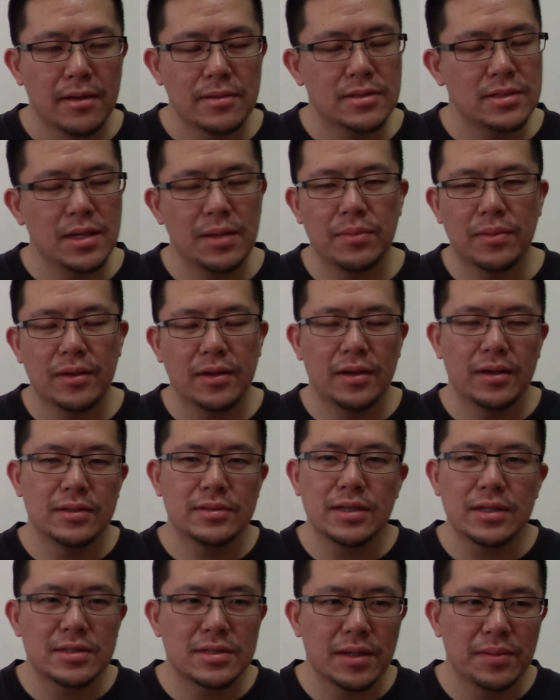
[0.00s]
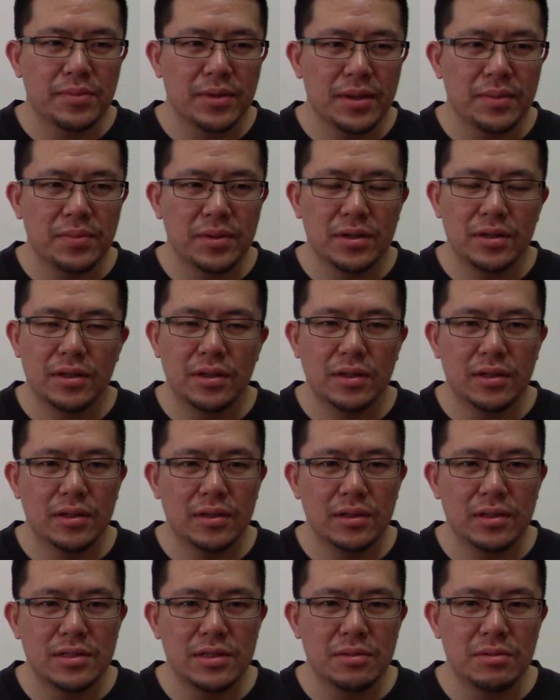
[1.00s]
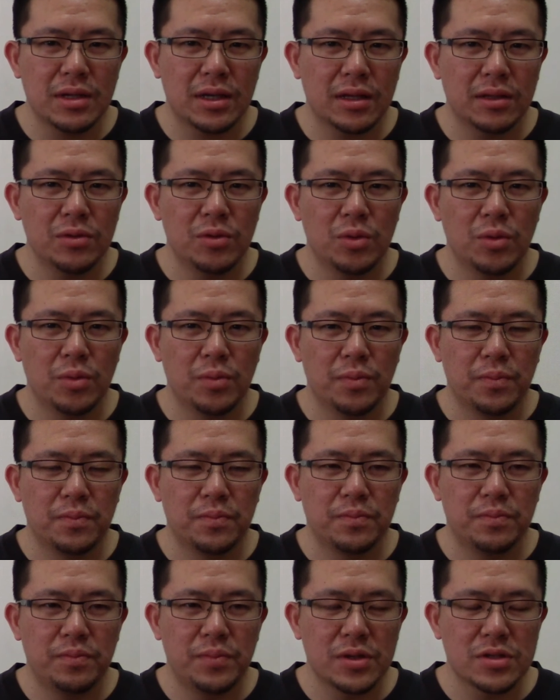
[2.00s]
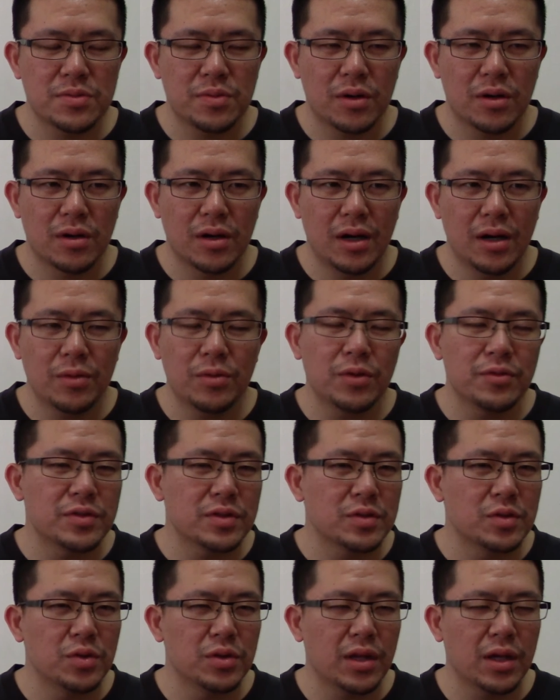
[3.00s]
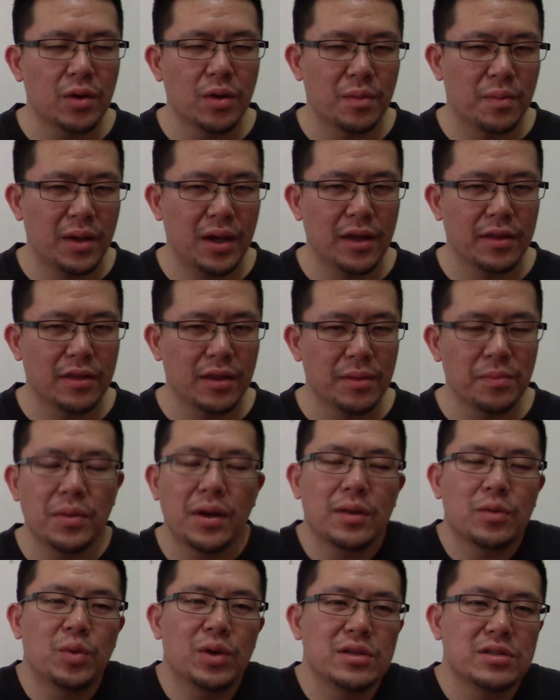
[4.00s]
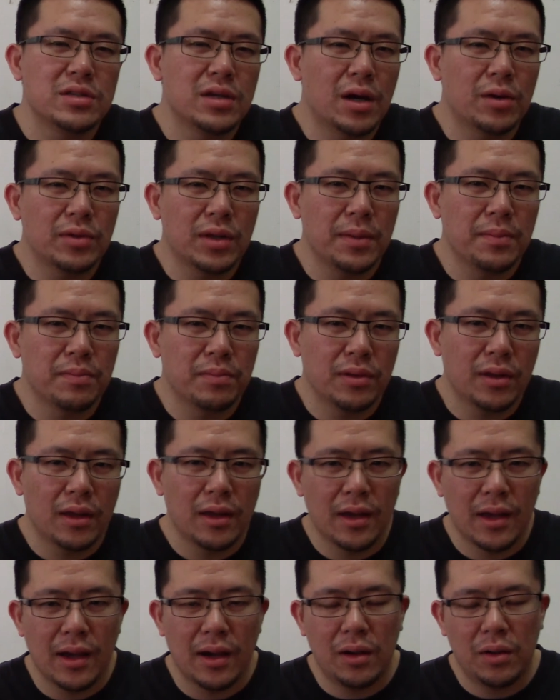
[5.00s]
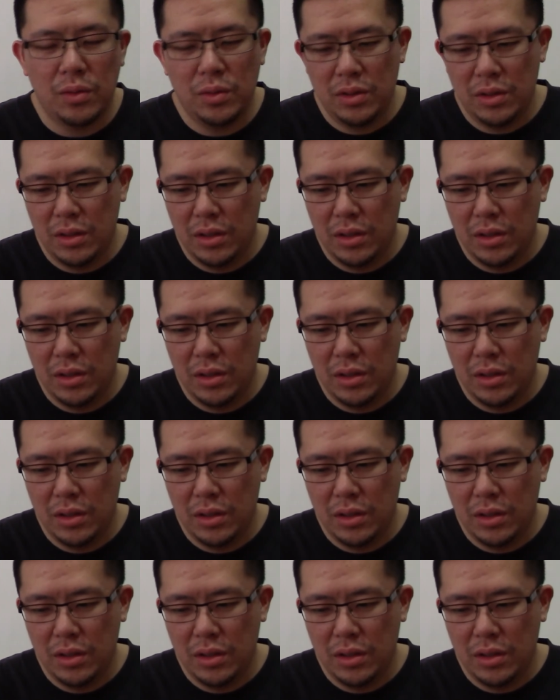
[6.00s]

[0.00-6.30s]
Same, it's not the same thing, but it seems like a little best part. I don't know if it's a good thing or a bad thing, but I had to see how they play out.